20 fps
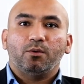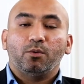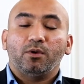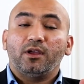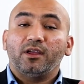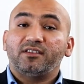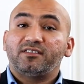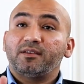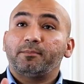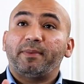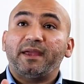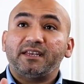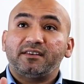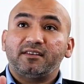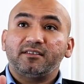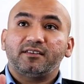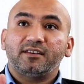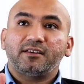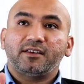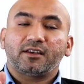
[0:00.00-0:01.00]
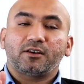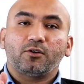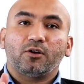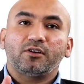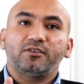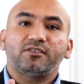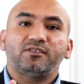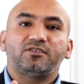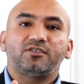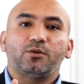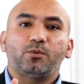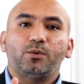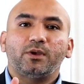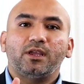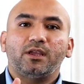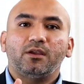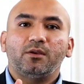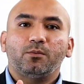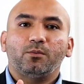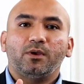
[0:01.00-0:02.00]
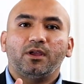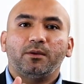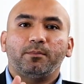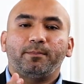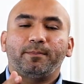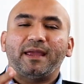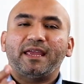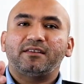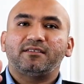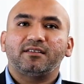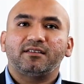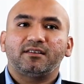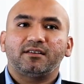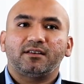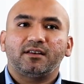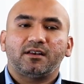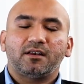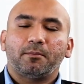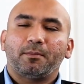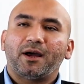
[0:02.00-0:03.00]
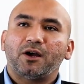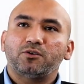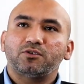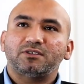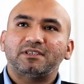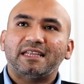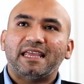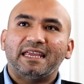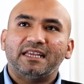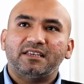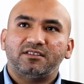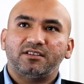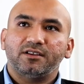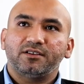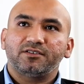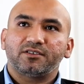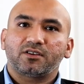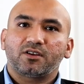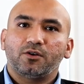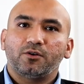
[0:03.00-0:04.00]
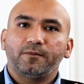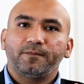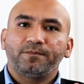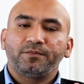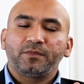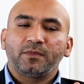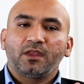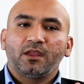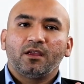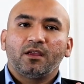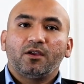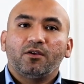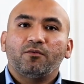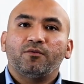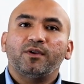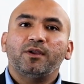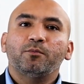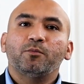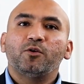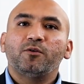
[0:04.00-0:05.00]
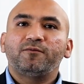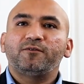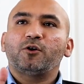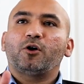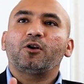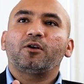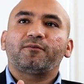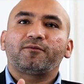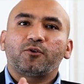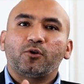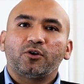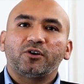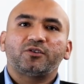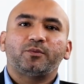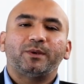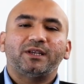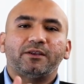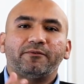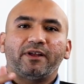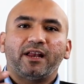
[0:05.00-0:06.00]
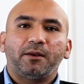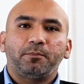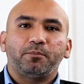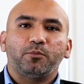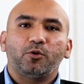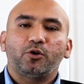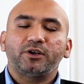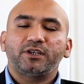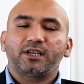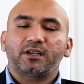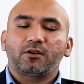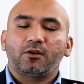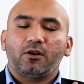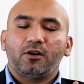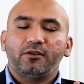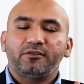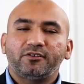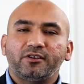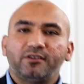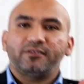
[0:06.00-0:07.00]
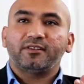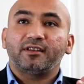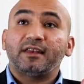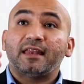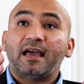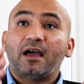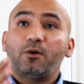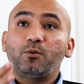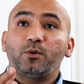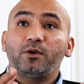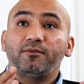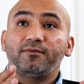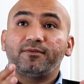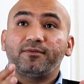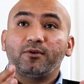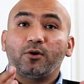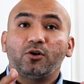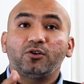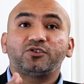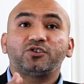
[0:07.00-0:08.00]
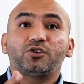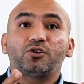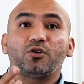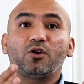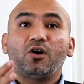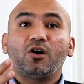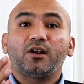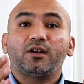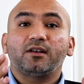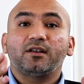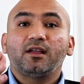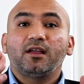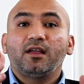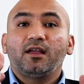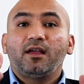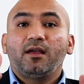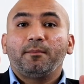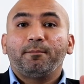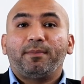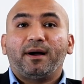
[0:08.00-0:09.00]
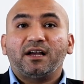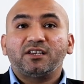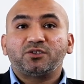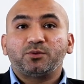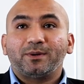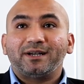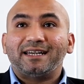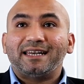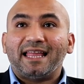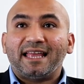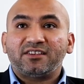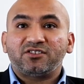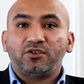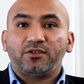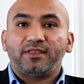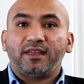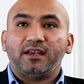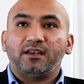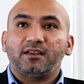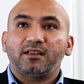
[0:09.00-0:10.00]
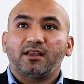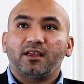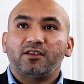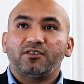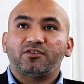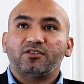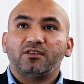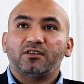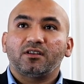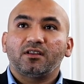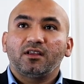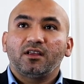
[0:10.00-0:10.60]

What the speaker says: It's a patented technology, so we patented it about 8 years ago. We moved on, of course, we developed more technologies, and now we've also got passwordless authentication.